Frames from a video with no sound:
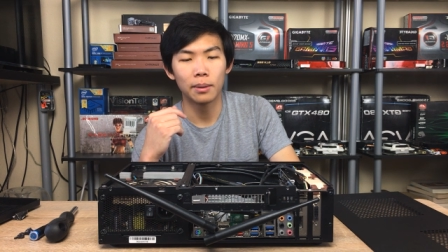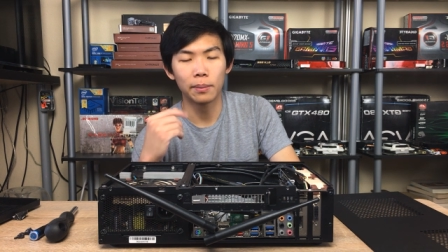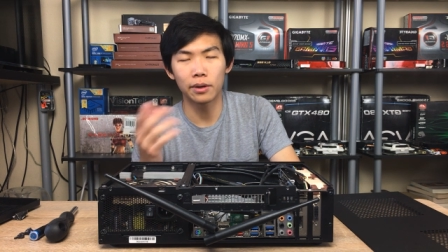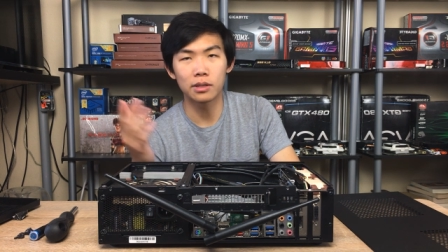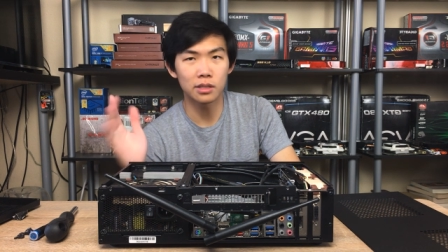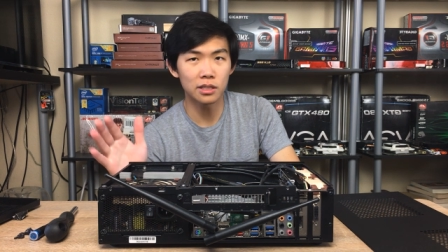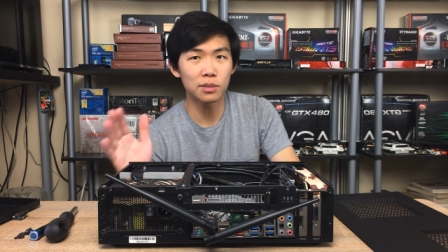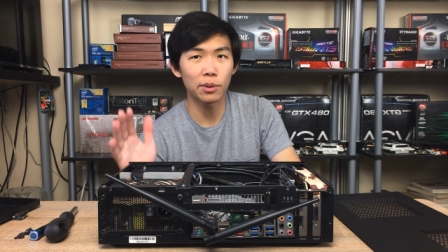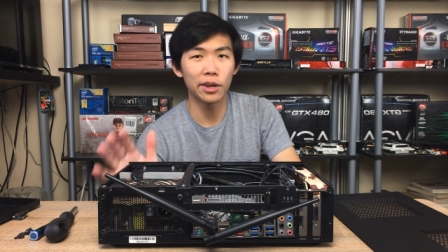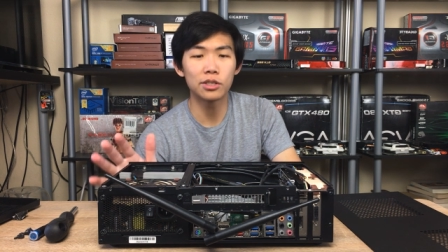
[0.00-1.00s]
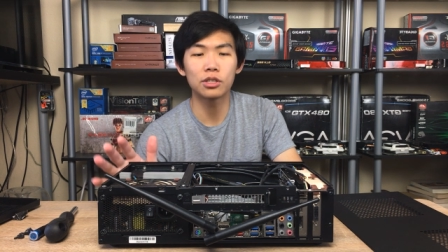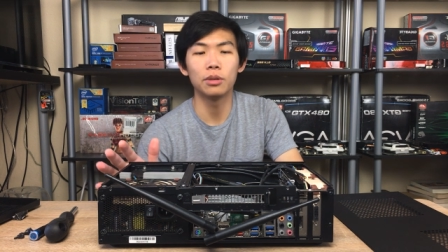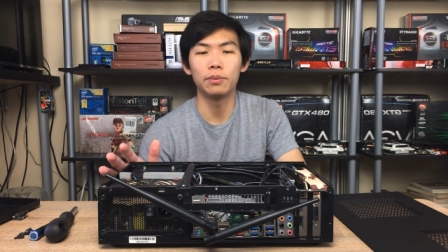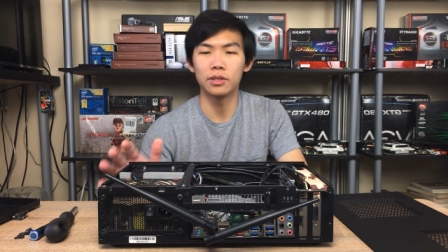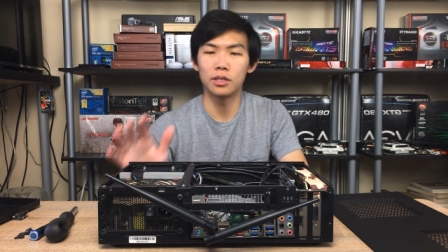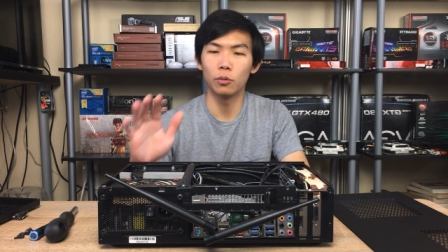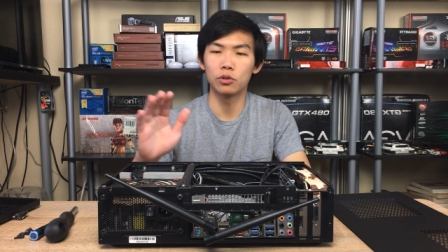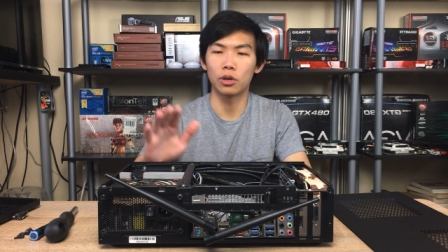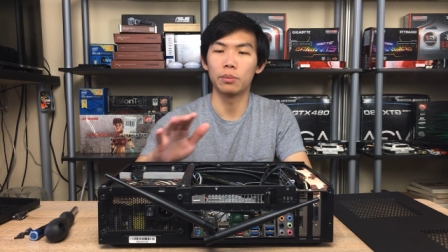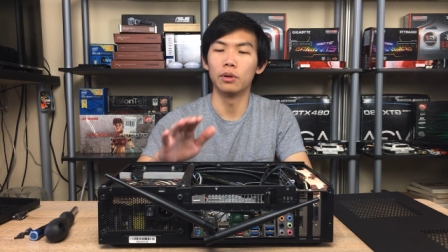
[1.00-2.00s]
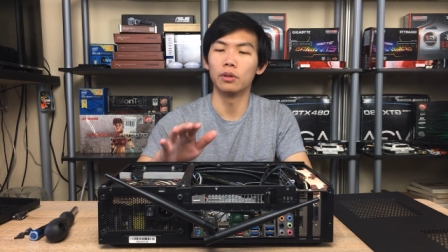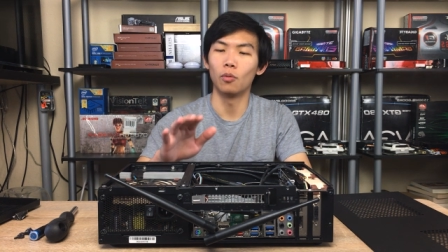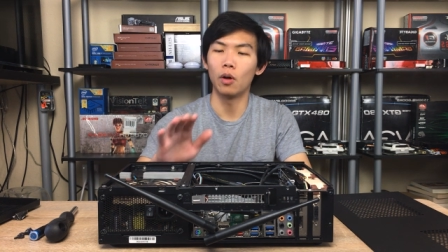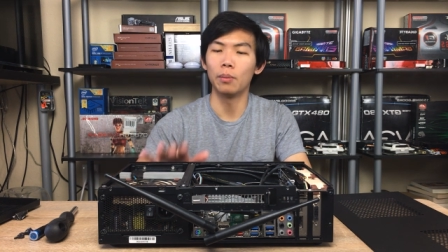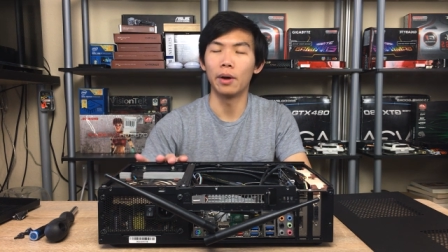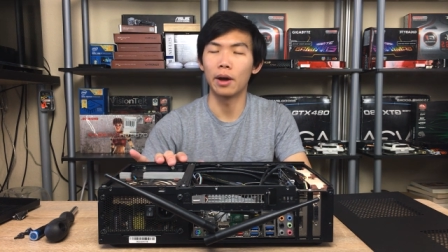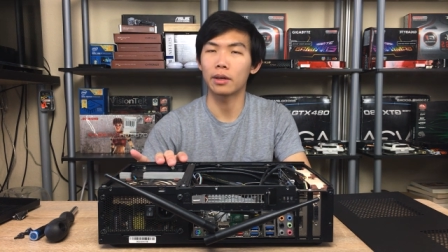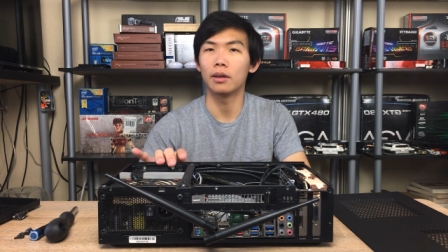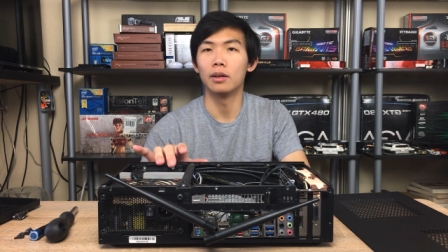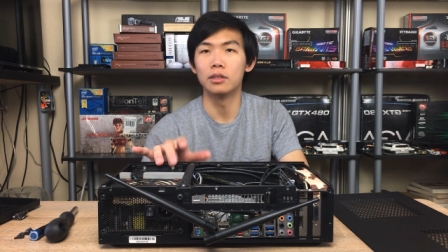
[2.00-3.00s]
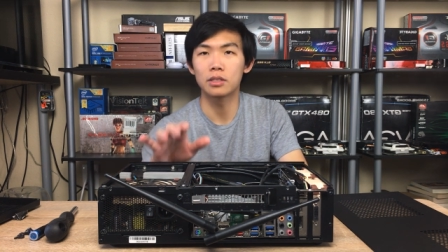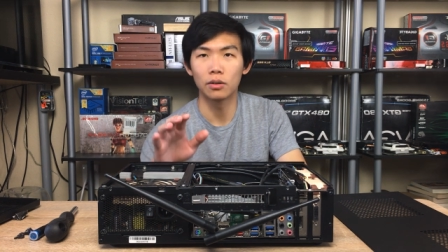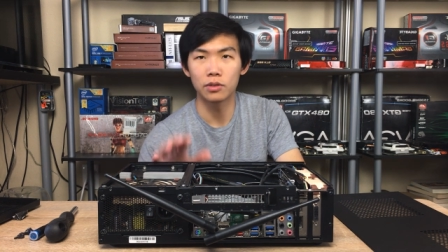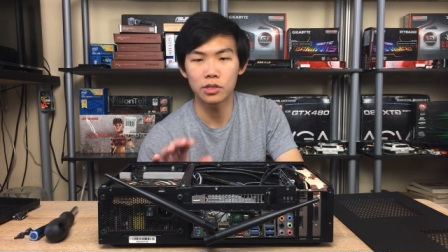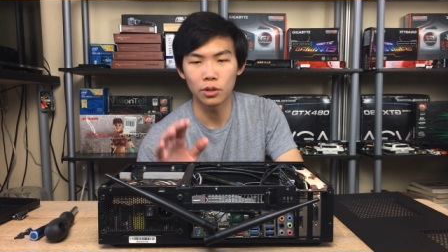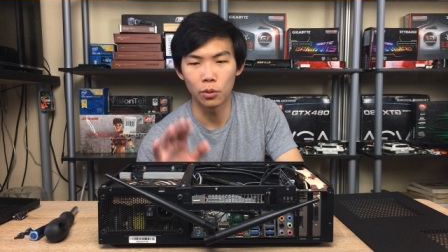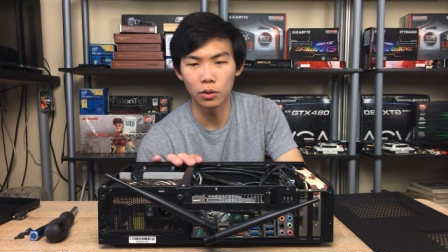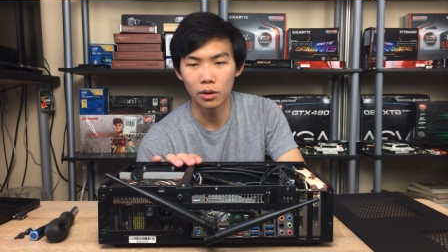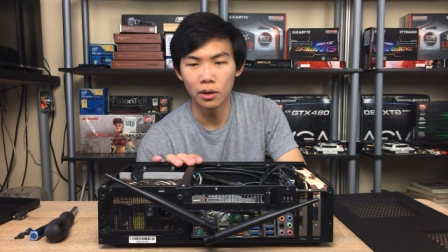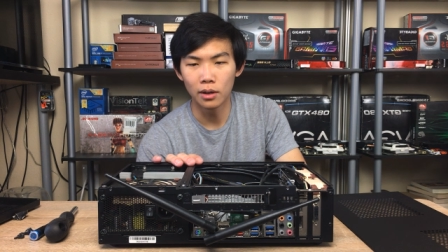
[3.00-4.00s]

Because this is my H T P C which I built a while back in the Silverstone